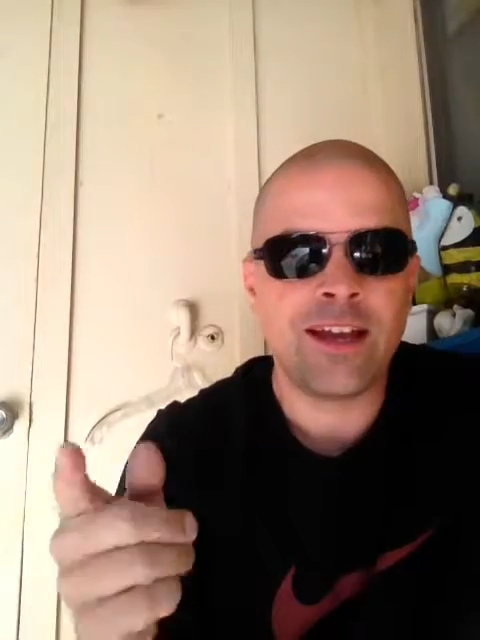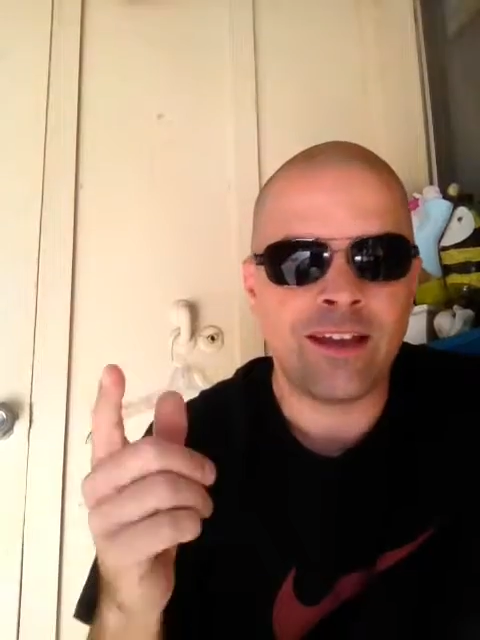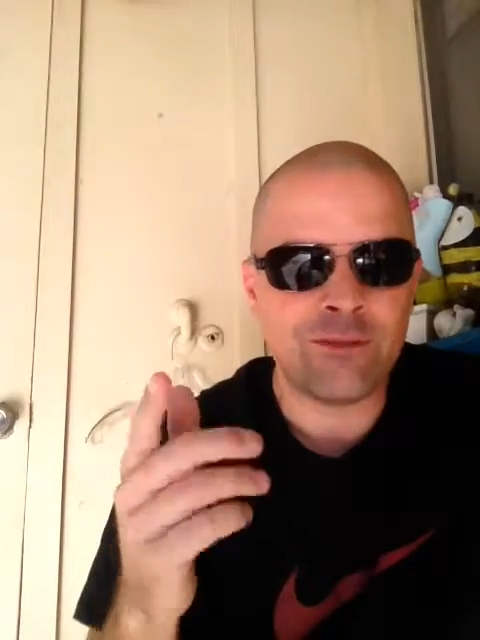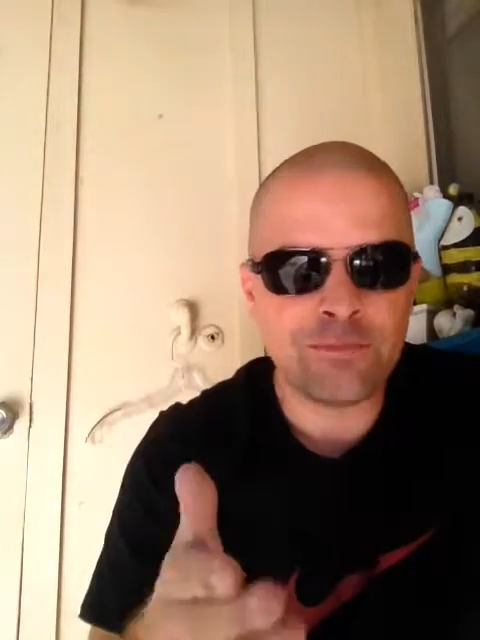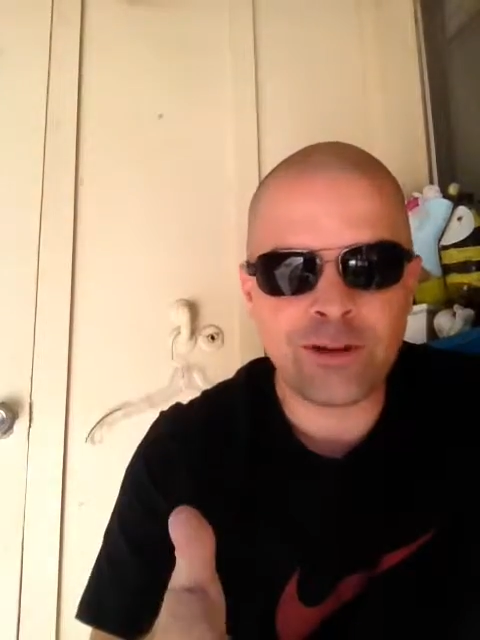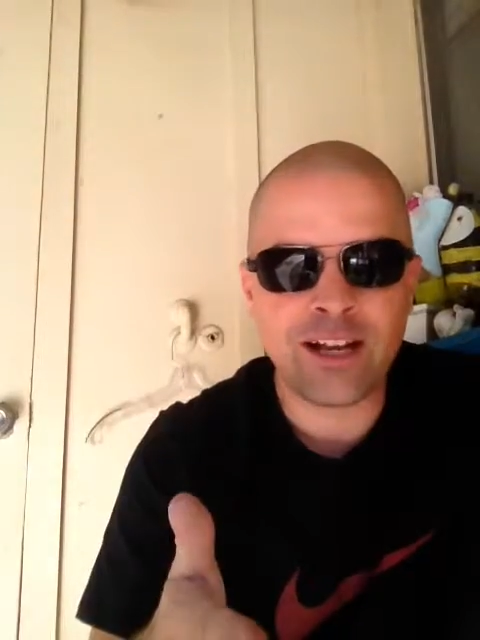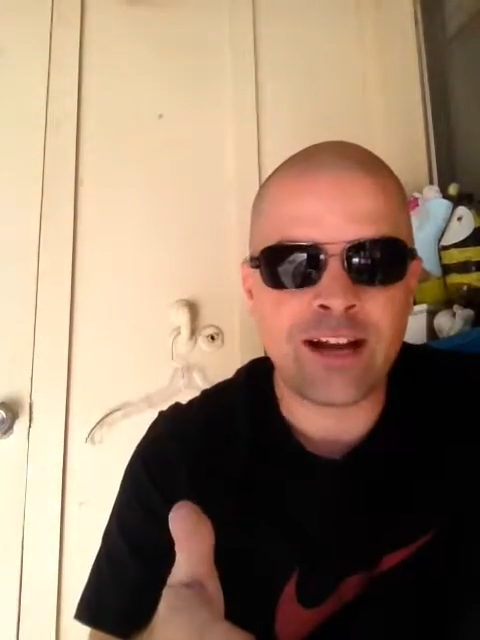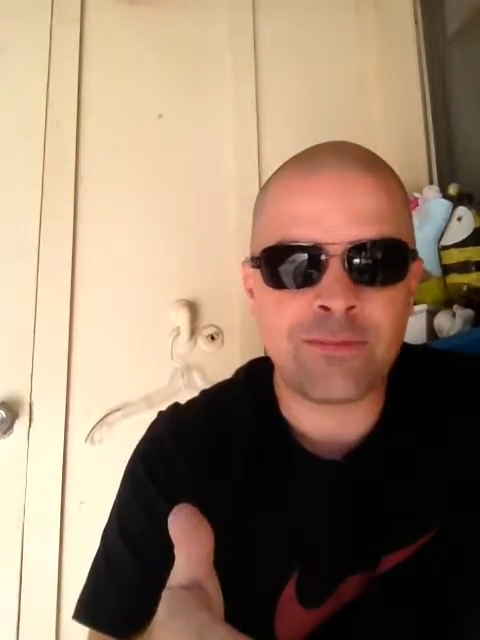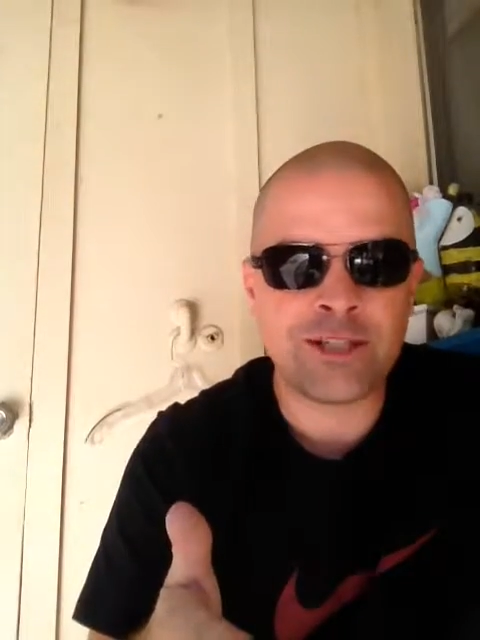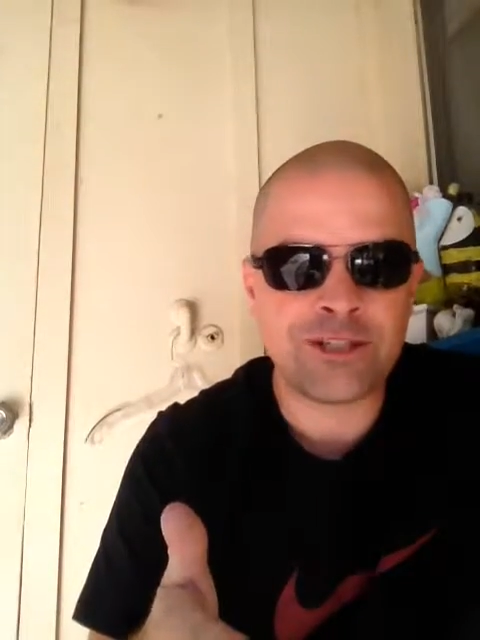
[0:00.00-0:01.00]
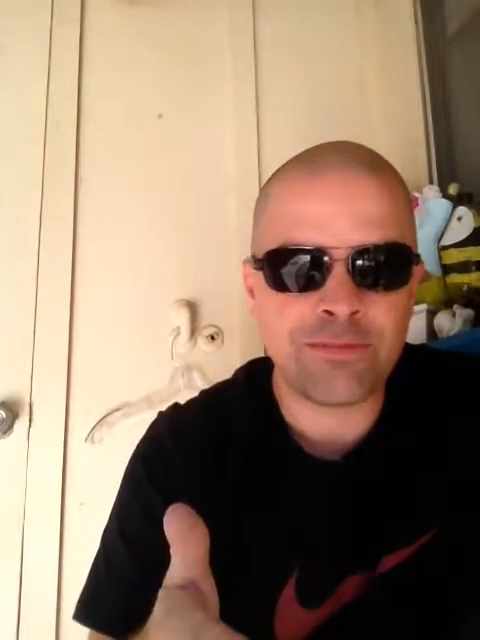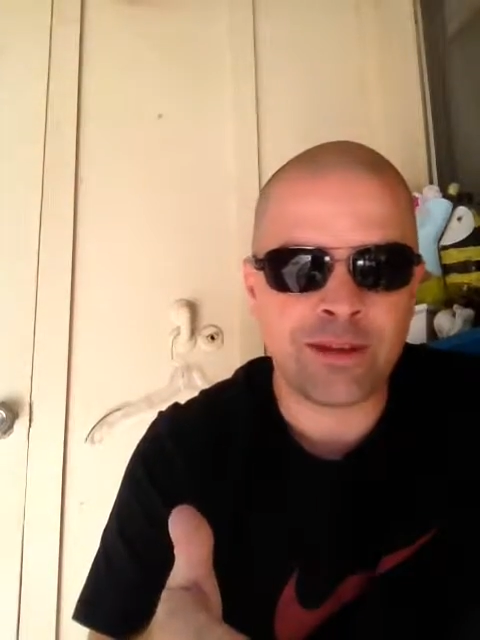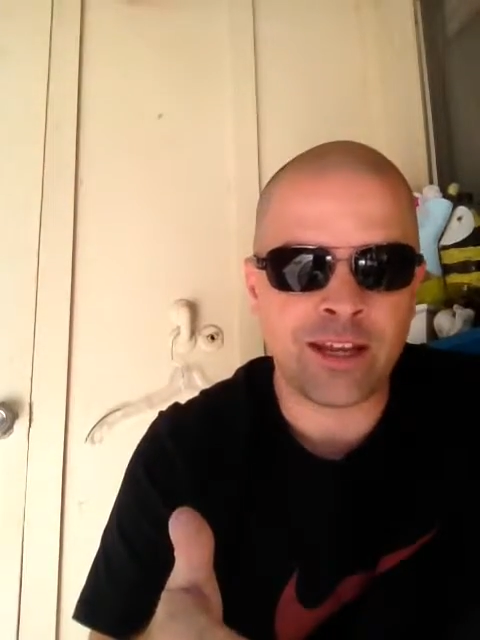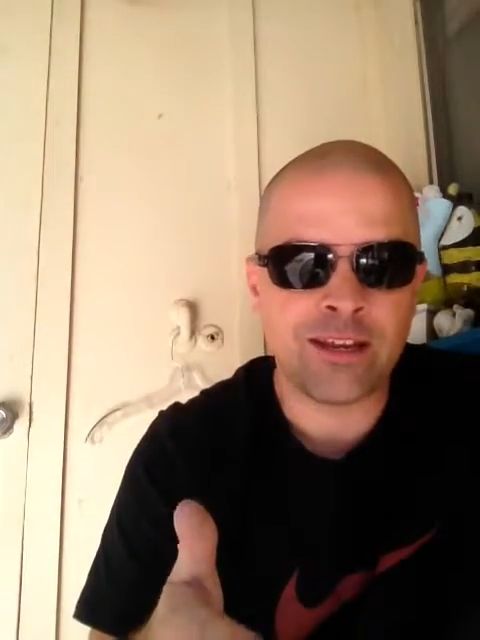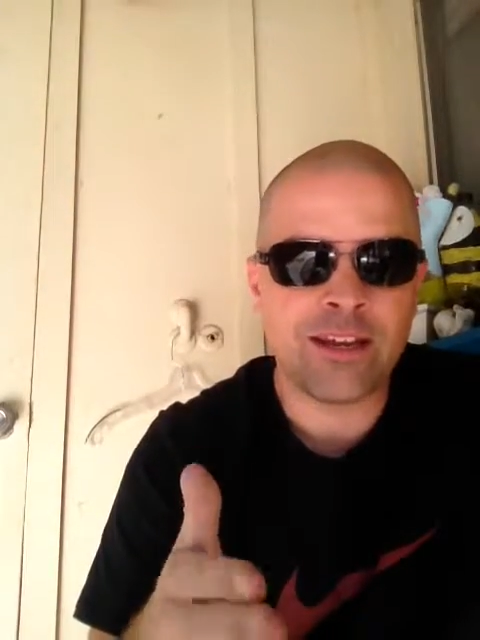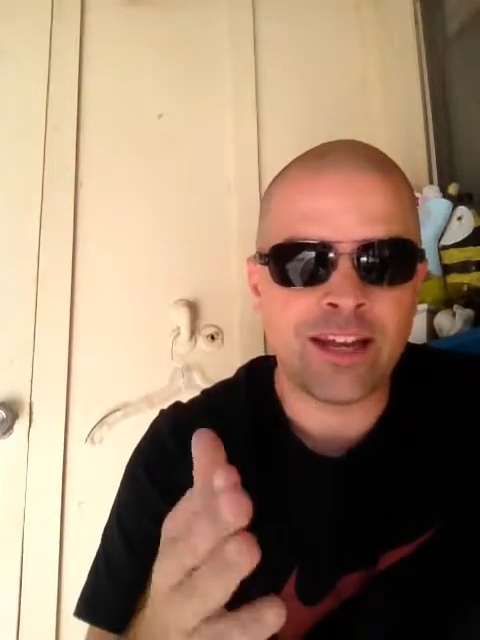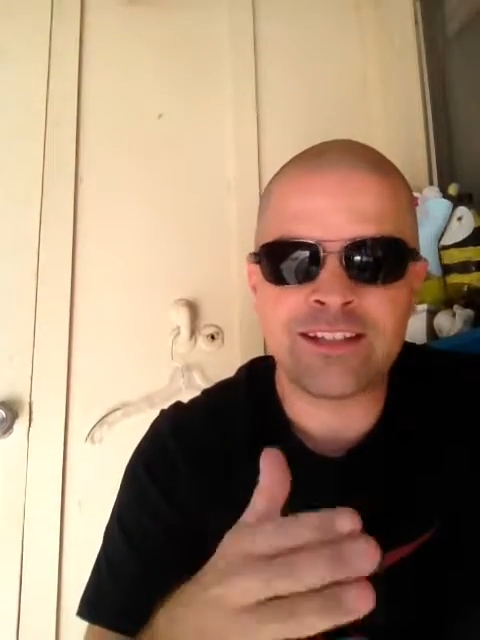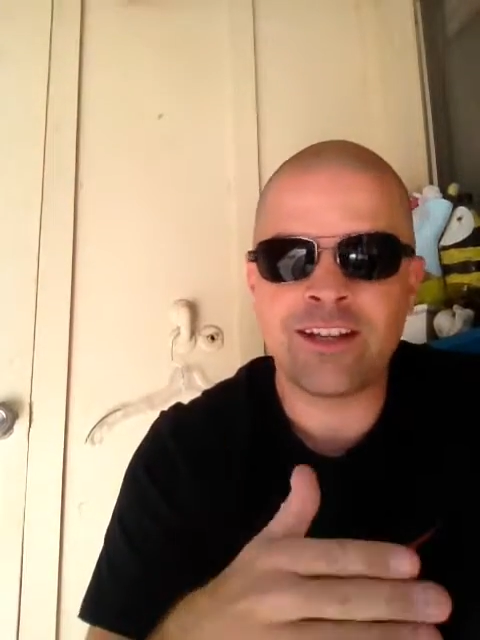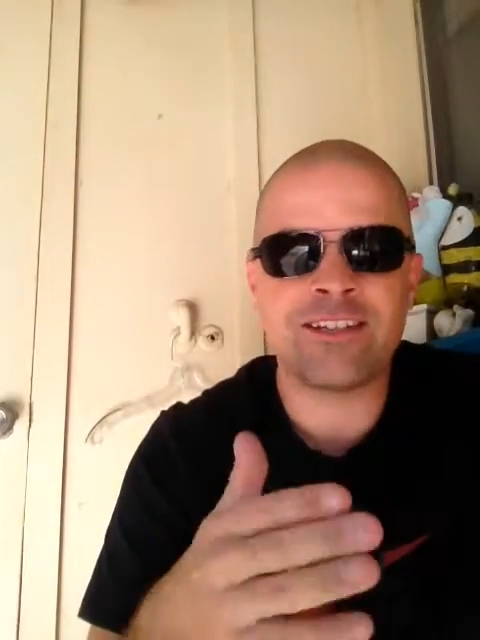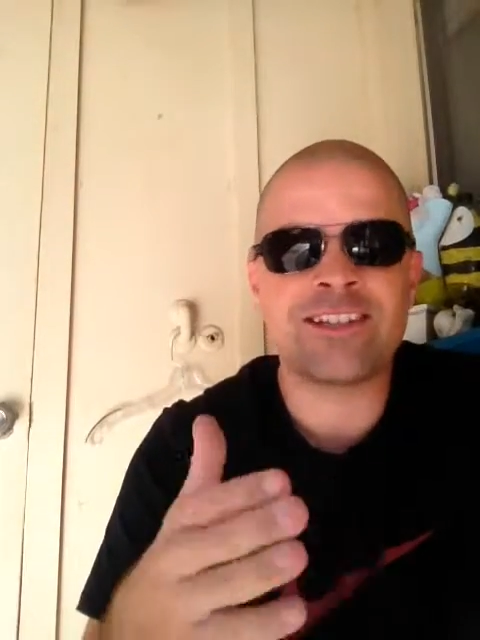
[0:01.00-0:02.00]
If you put economy shipping,
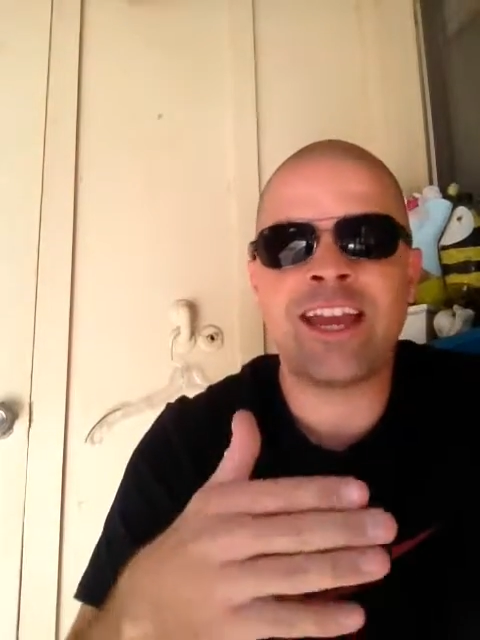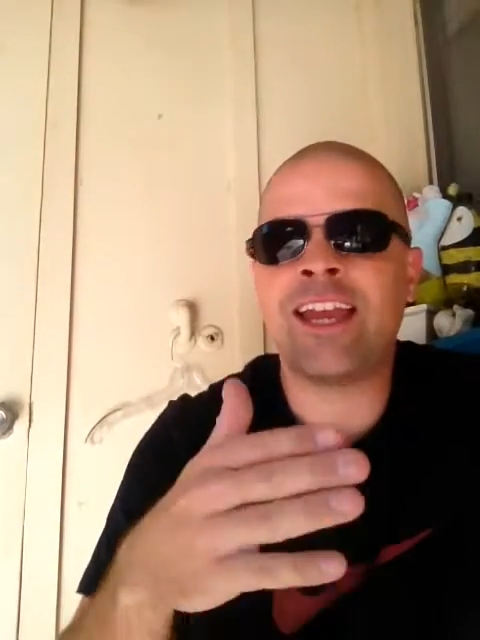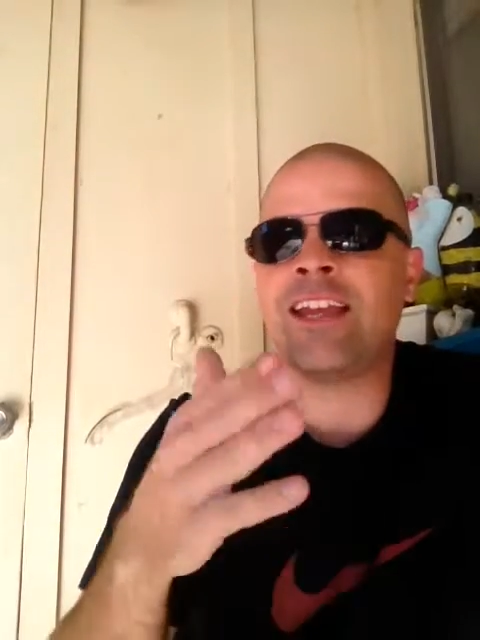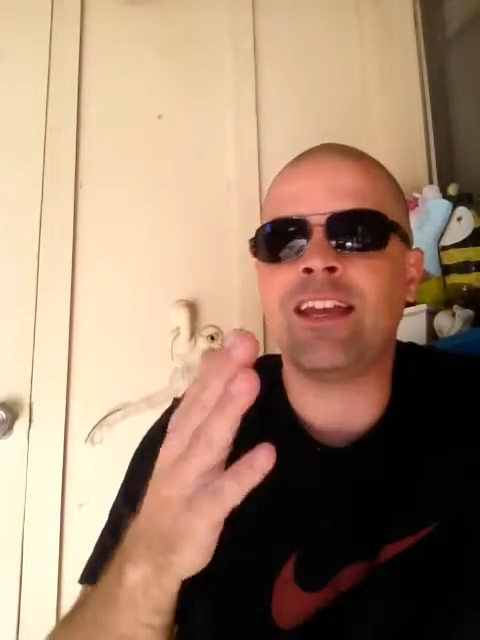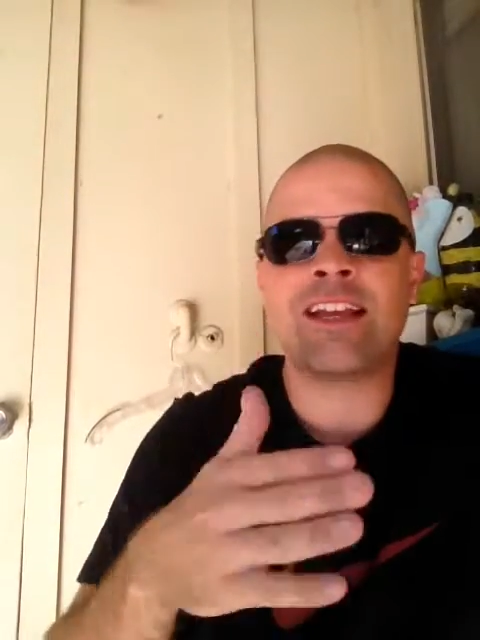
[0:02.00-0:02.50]
it's going to say